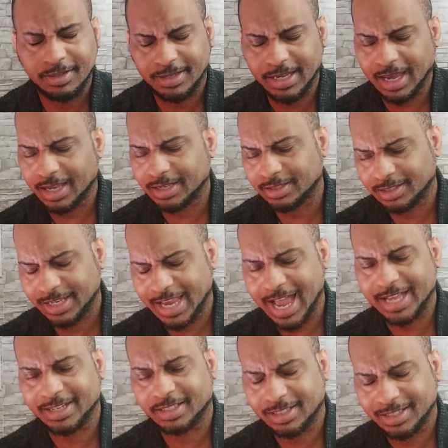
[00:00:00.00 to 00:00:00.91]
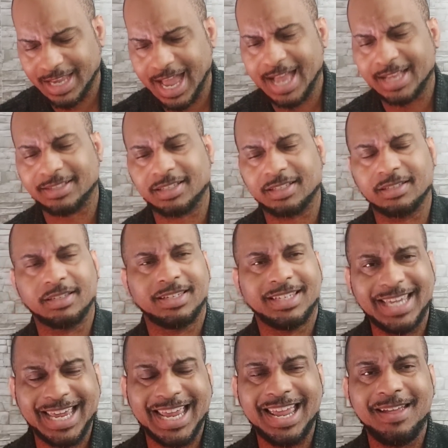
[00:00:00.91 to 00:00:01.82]
Yes, yes, yes.
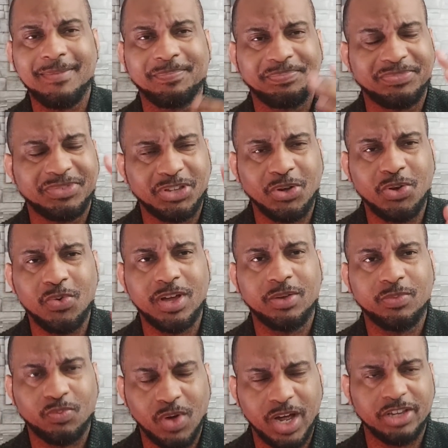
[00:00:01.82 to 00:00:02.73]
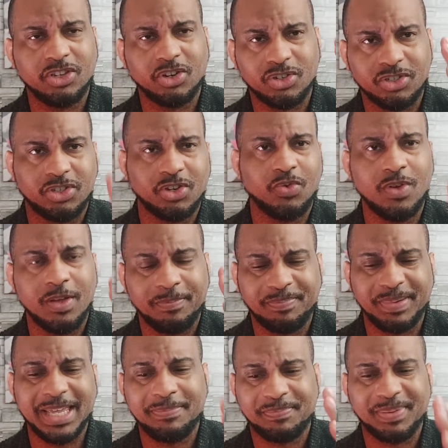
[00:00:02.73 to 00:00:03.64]
Keep doing what you're
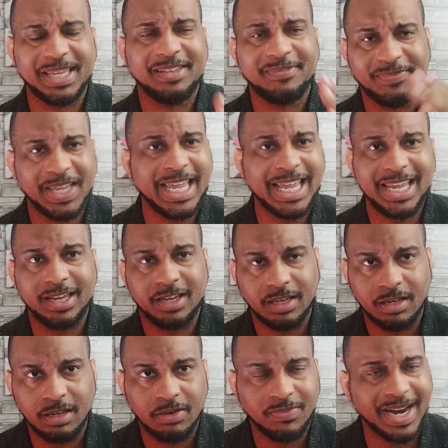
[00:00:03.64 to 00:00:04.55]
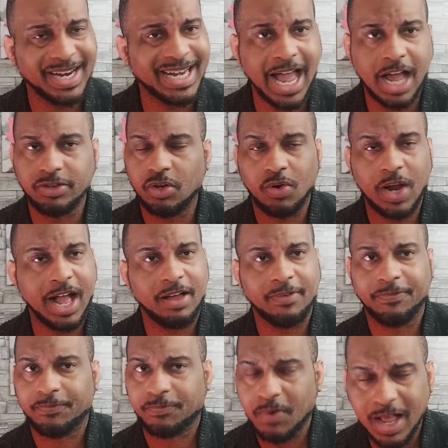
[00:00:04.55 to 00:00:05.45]
doing, BPV. Right now, you're
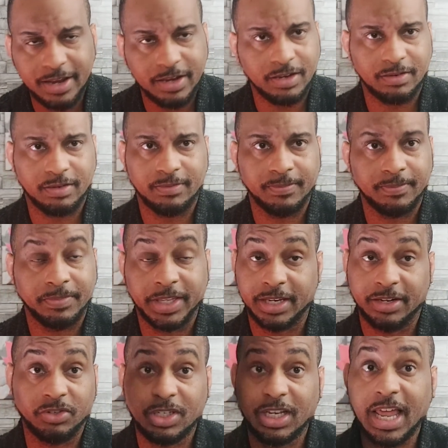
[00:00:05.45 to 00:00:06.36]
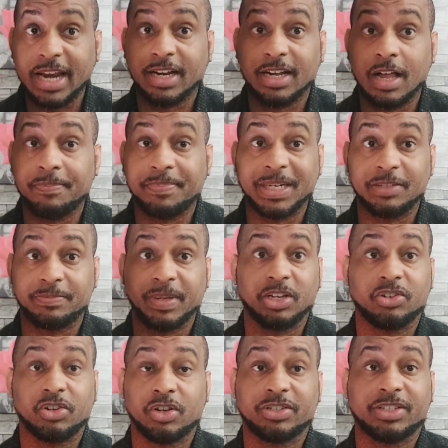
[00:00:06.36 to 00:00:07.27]
out front. And there's a lot of companies
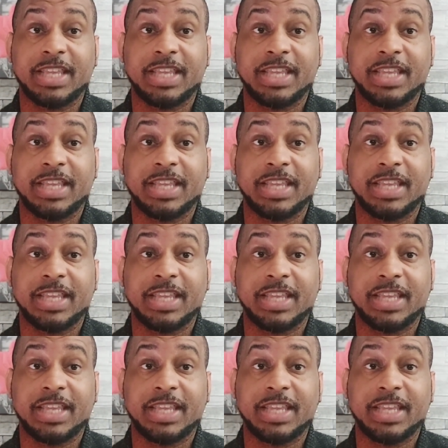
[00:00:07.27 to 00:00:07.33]
building on